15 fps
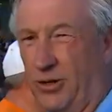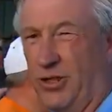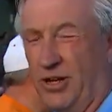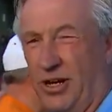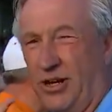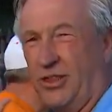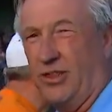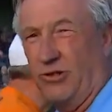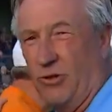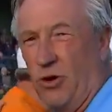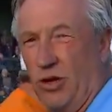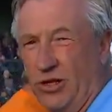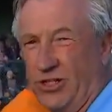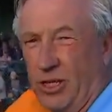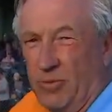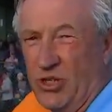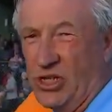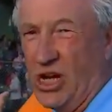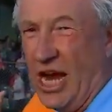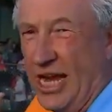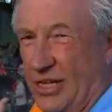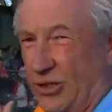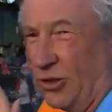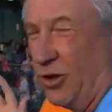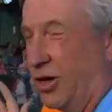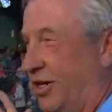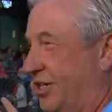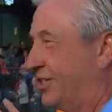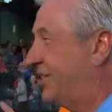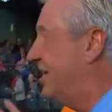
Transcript: They're throwing some shade towards